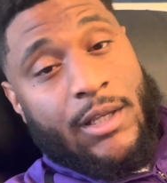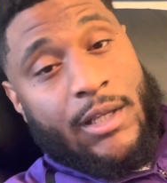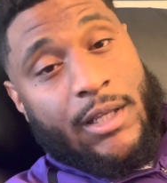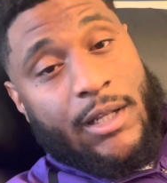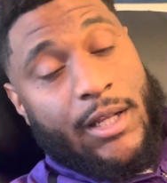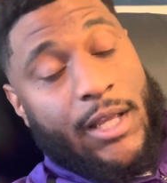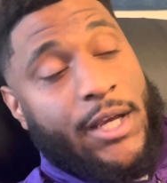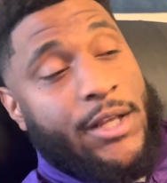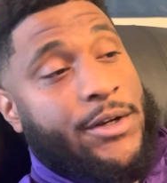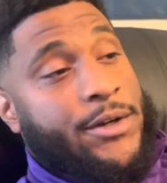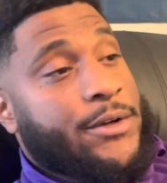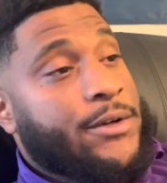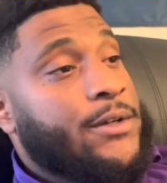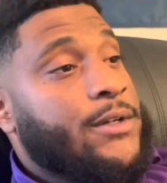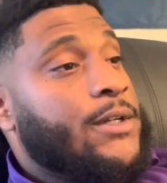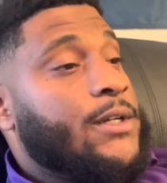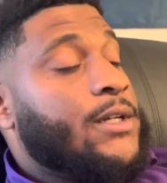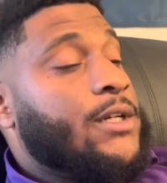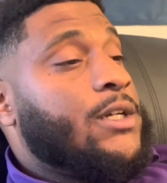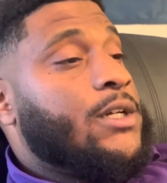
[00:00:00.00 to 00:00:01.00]
later.
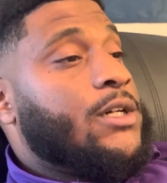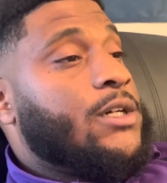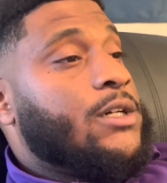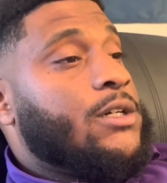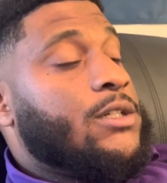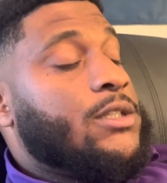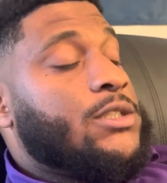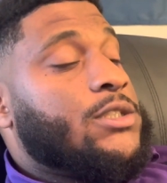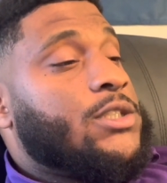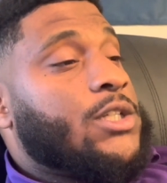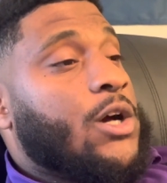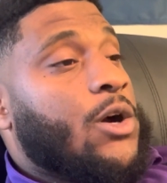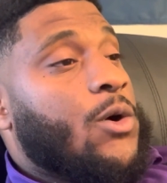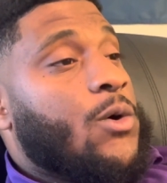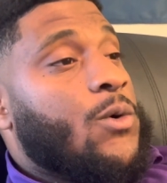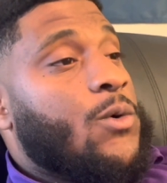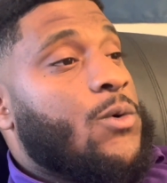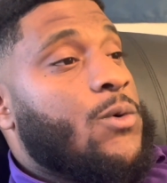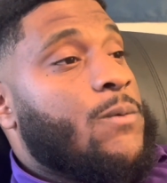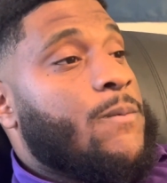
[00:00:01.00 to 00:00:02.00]

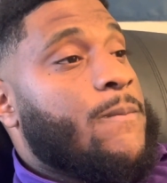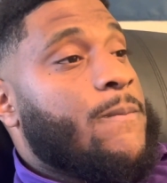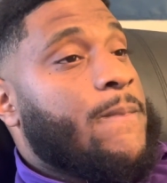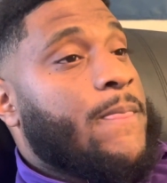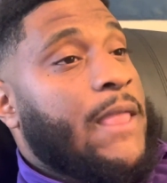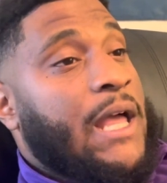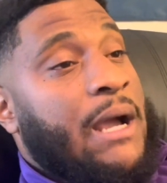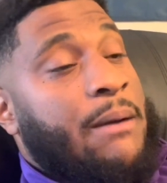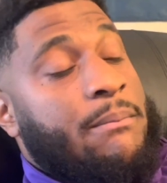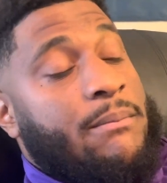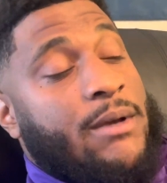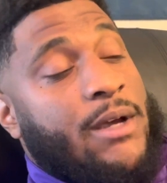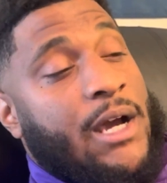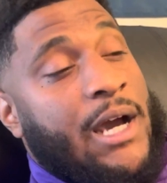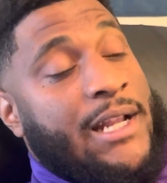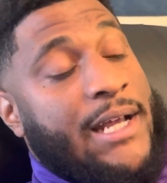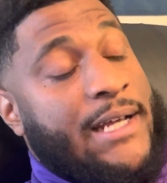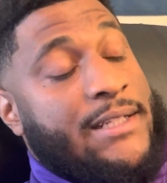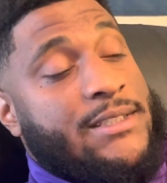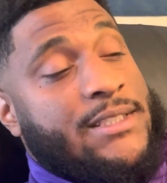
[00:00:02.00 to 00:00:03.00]
So
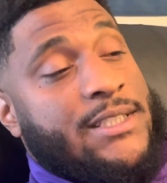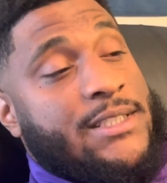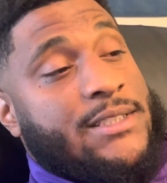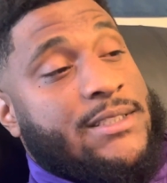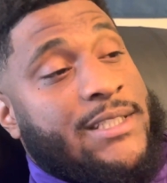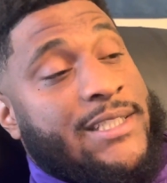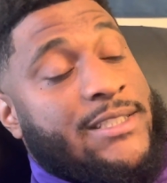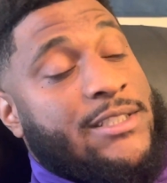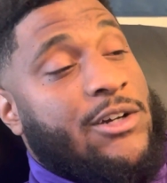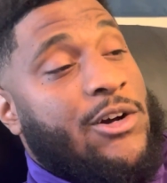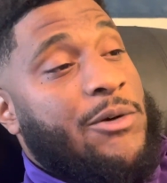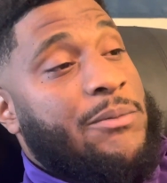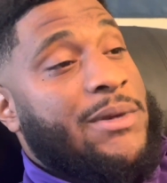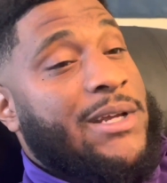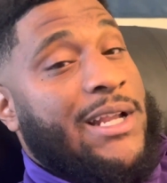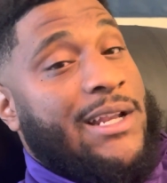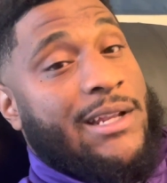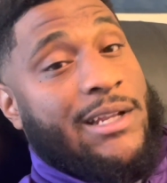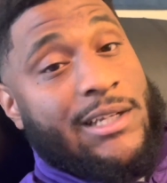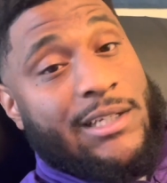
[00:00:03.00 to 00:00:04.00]
this is gonna be
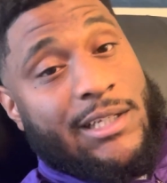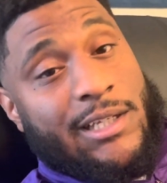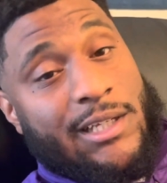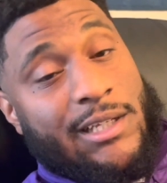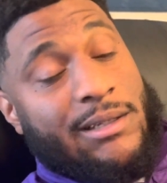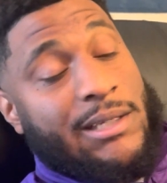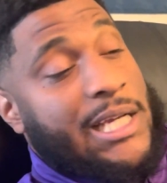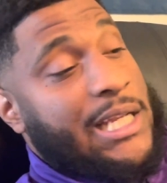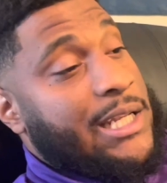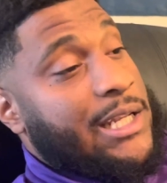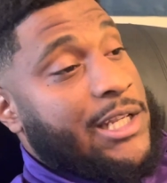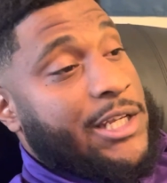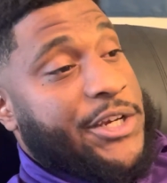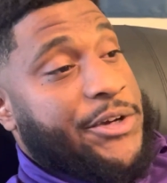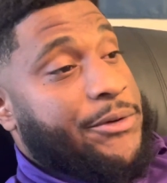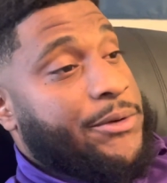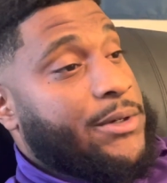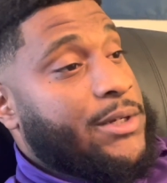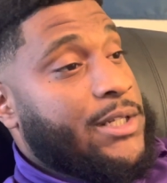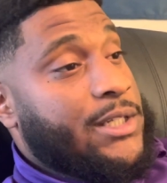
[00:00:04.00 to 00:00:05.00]
a lucky
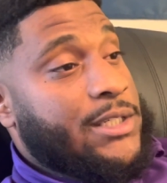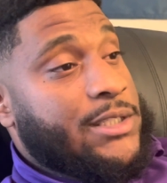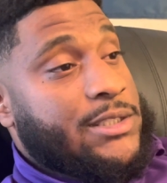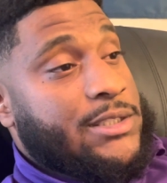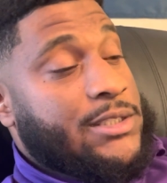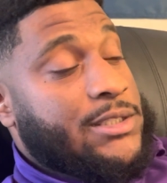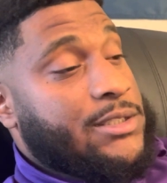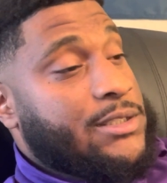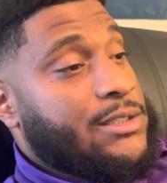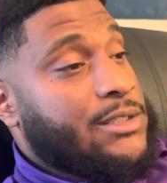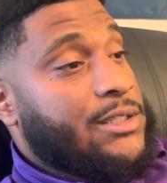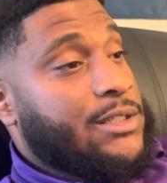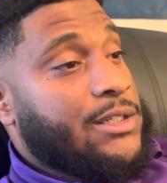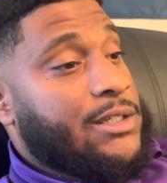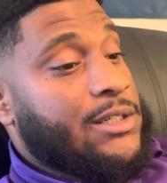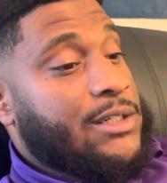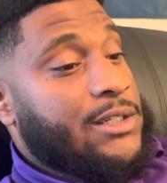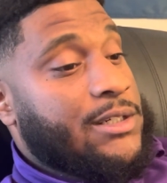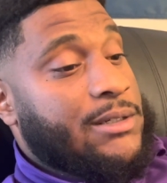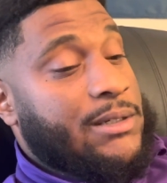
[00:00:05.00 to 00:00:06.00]
release.
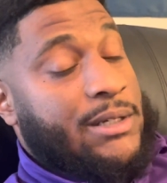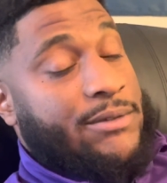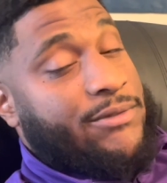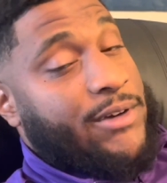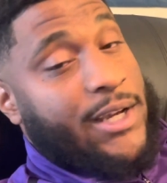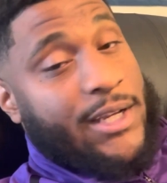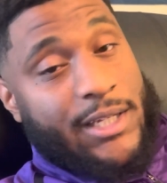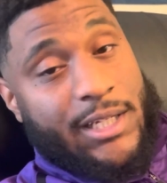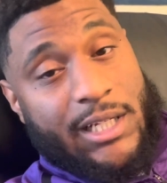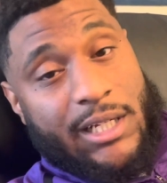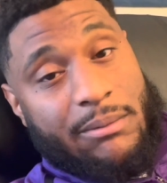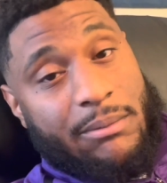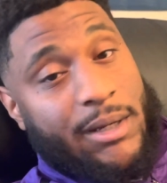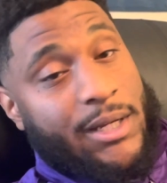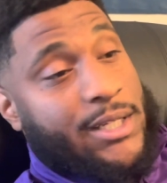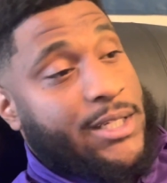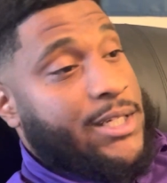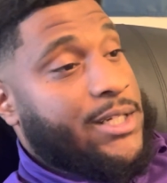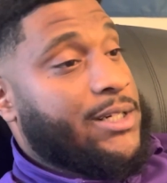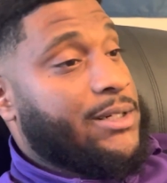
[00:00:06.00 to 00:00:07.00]
If I get them, I
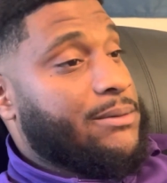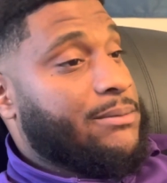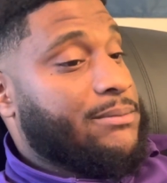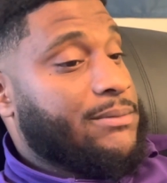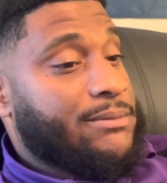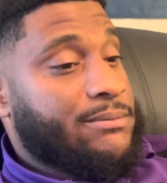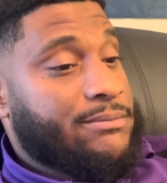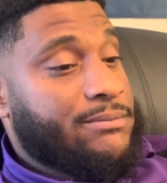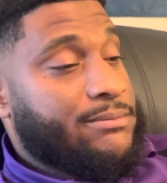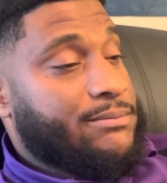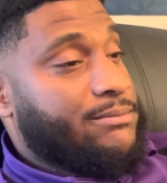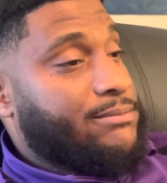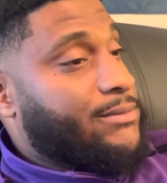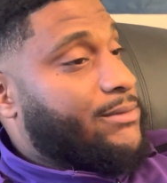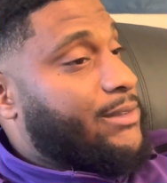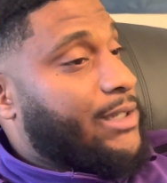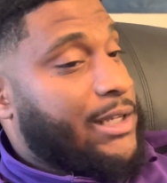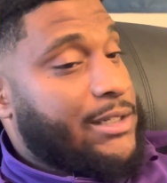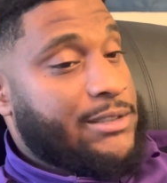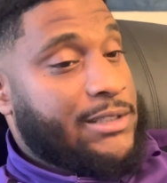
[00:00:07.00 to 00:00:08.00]
get them.
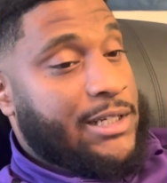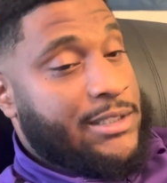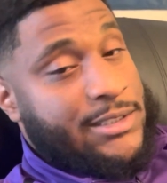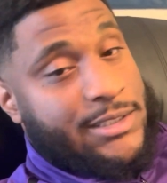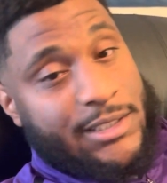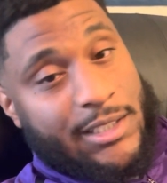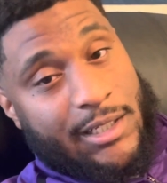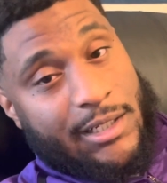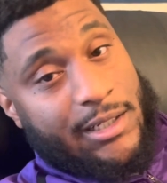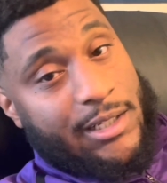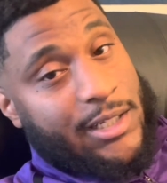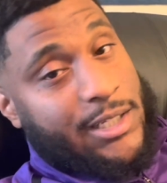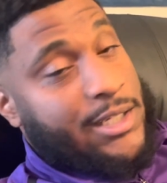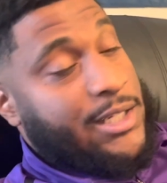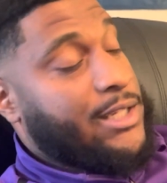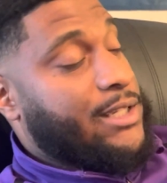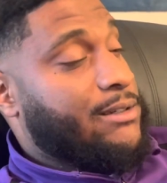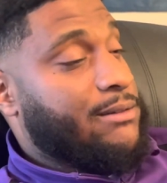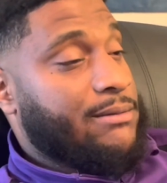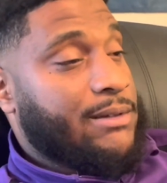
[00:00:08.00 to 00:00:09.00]
I just get
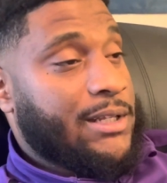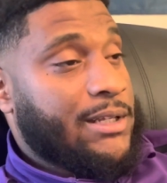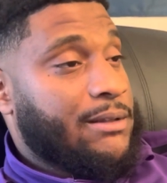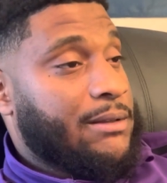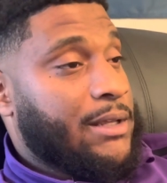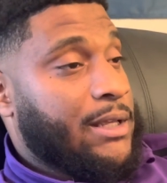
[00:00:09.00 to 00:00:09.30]
lucky